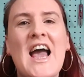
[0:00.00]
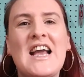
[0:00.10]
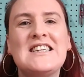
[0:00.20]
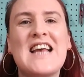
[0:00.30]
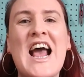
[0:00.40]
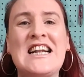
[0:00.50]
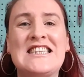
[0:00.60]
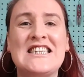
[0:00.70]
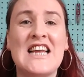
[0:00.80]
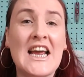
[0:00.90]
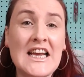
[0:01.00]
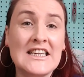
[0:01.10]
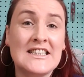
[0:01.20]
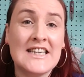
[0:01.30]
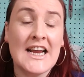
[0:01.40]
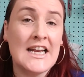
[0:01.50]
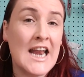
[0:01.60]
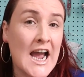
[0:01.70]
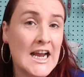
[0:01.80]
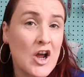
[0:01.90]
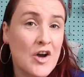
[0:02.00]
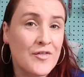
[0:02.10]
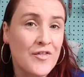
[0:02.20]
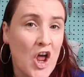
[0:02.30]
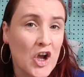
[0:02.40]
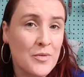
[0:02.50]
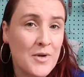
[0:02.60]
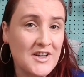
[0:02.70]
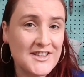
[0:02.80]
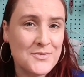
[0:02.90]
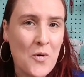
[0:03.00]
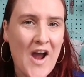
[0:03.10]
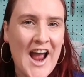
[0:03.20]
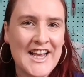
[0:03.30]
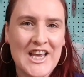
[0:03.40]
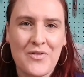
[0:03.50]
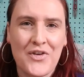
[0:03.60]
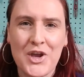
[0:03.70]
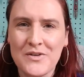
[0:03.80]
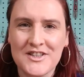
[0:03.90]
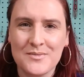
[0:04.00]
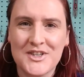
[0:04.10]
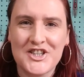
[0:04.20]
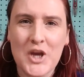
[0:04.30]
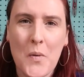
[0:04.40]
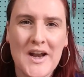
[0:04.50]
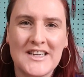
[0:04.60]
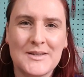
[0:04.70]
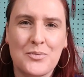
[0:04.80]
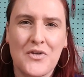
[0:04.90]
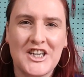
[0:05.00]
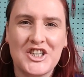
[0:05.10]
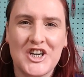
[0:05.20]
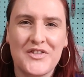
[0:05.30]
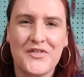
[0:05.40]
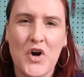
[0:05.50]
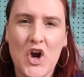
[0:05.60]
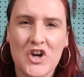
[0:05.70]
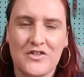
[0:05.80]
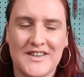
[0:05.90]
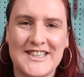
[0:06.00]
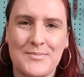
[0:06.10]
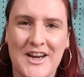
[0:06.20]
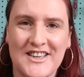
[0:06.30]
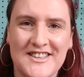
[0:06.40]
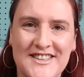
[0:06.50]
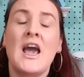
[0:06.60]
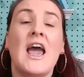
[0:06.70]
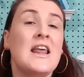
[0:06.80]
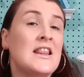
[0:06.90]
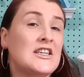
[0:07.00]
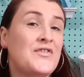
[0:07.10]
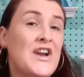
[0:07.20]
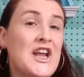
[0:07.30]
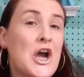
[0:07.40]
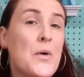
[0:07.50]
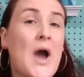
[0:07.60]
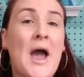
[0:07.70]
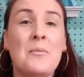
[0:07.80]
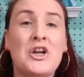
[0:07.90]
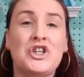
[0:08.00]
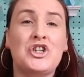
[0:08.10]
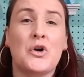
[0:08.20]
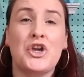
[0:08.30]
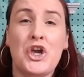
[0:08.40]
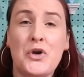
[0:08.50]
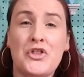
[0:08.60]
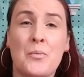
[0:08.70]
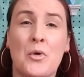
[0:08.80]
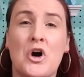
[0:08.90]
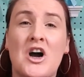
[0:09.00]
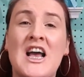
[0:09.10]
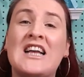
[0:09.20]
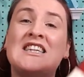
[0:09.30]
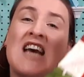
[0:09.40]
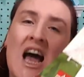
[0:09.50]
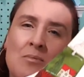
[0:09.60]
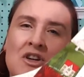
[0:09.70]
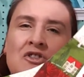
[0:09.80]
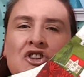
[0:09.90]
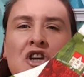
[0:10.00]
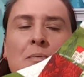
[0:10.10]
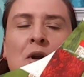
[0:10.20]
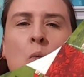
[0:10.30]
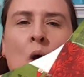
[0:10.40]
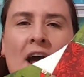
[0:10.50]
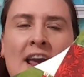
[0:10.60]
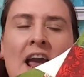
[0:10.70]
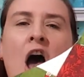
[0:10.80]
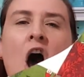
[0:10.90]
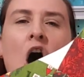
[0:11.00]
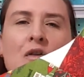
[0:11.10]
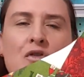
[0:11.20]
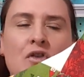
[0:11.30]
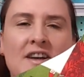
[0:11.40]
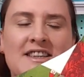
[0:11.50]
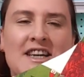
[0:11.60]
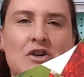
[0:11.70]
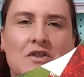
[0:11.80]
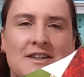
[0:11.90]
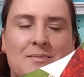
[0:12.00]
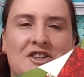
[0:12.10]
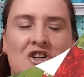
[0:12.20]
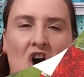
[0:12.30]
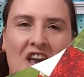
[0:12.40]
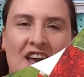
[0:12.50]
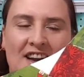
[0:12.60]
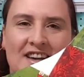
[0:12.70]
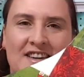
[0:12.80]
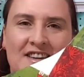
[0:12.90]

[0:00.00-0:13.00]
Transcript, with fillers: guys and today is day 9 of Vlogmas where I give you some sewing inspiration for Christmas. In this video I'm going to show you the more time consuming way of creating a Christmas stocking.